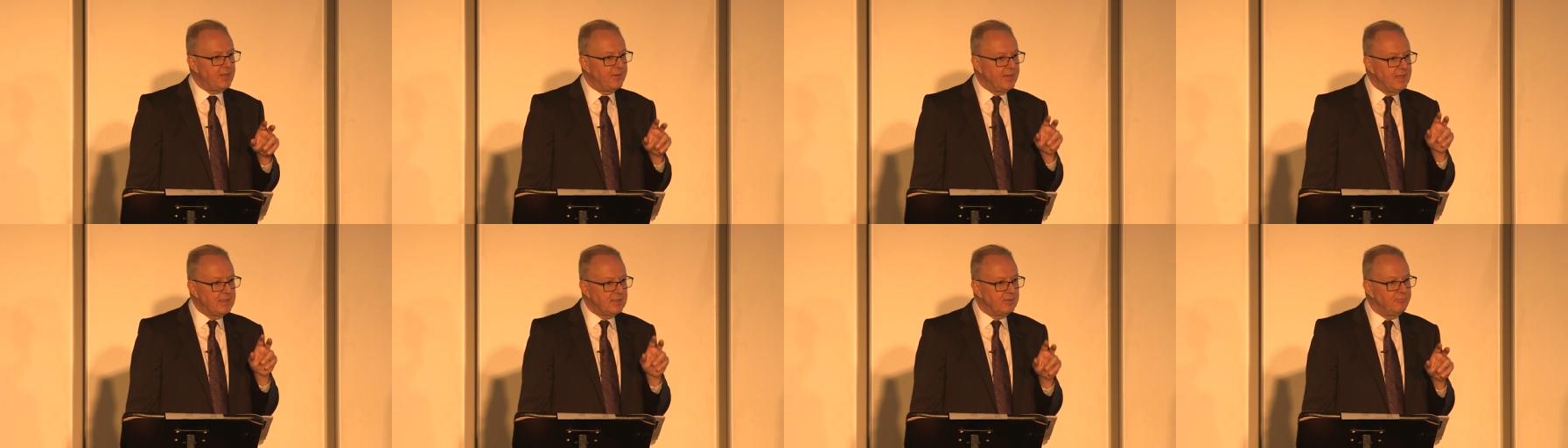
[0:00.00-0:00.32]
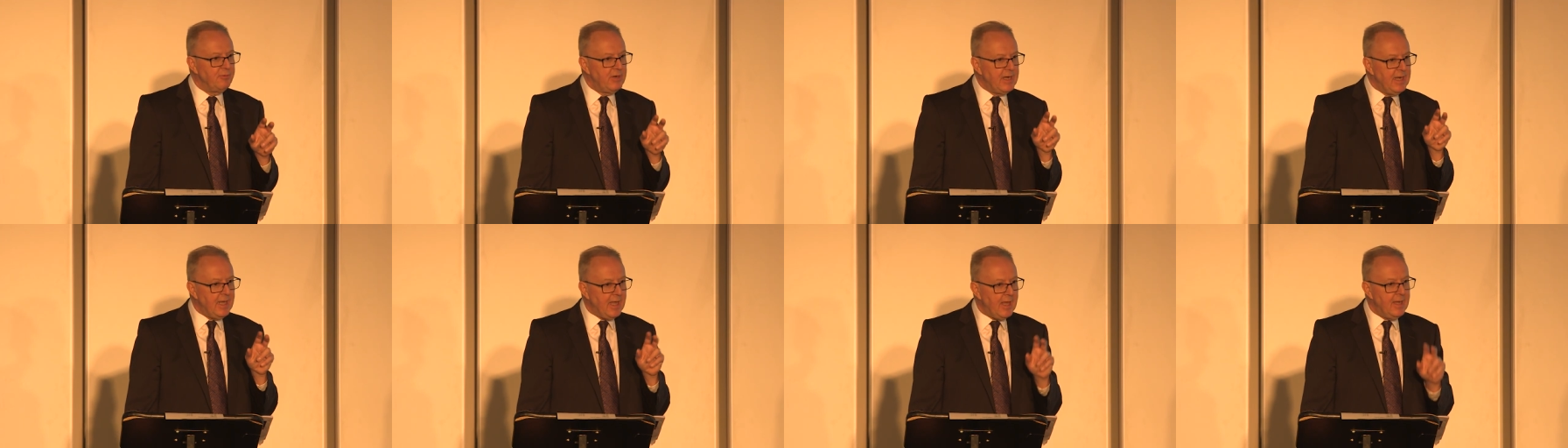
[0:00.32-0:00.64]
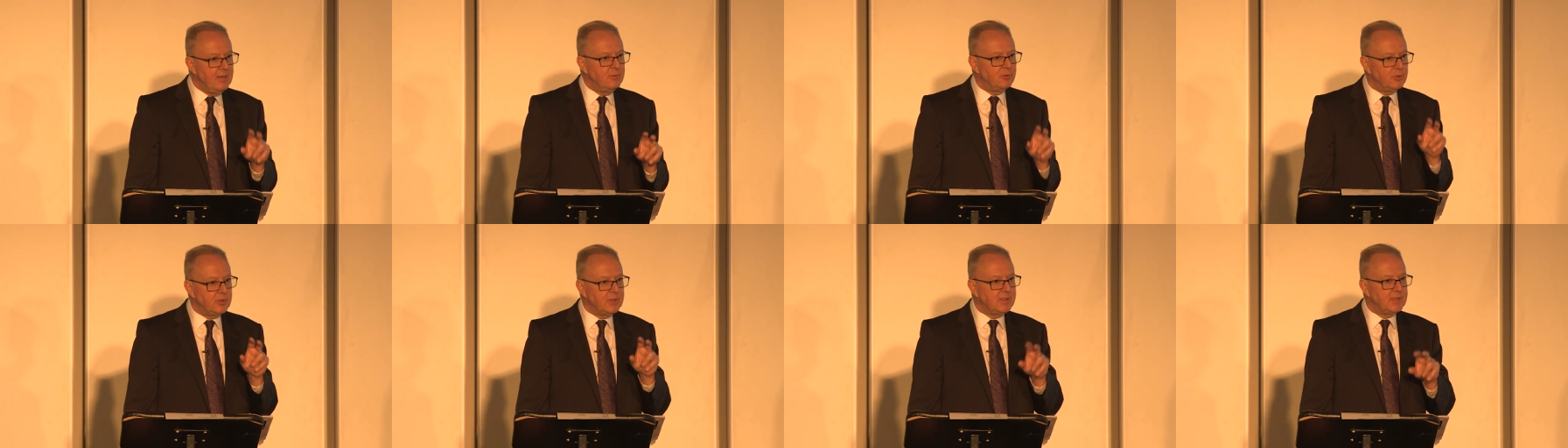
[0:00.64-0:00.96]
I think it's a really
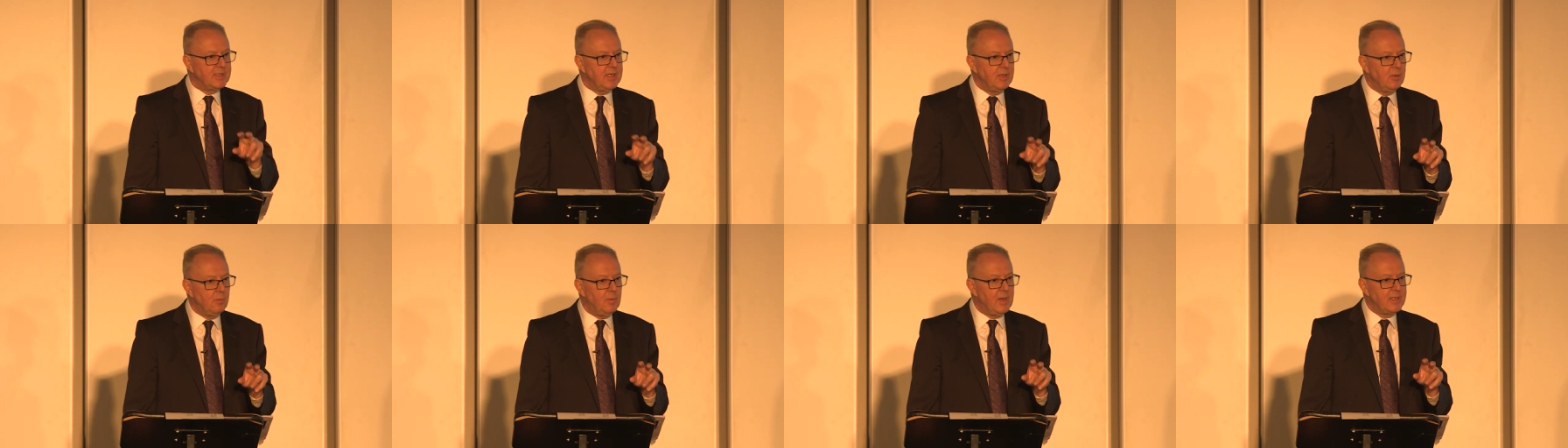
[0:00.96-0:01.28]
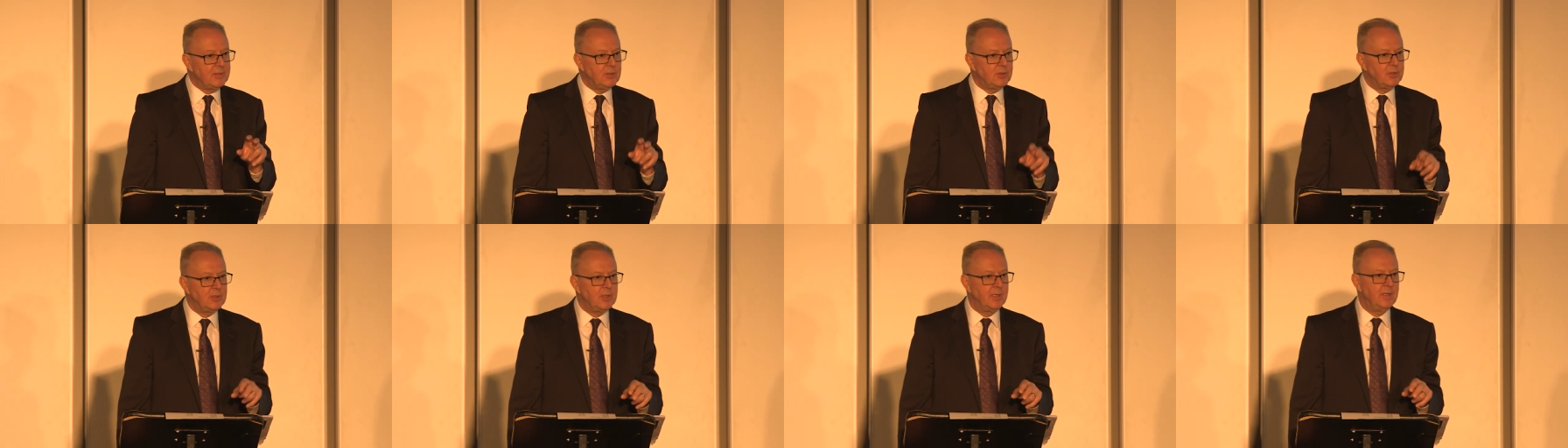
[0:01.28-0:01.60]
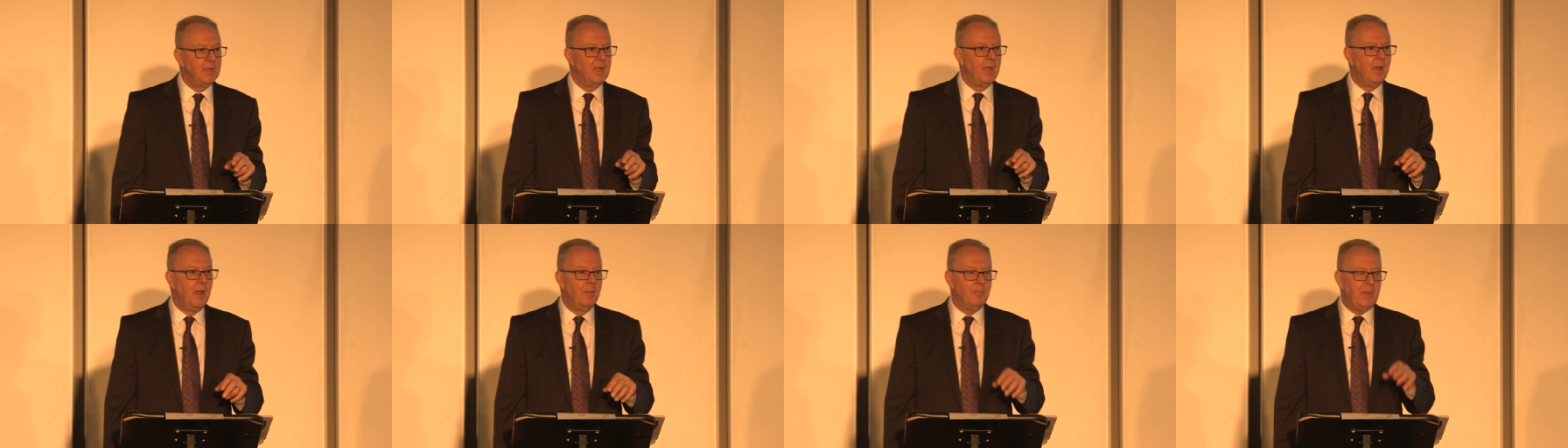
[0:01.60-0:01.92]
interesting question.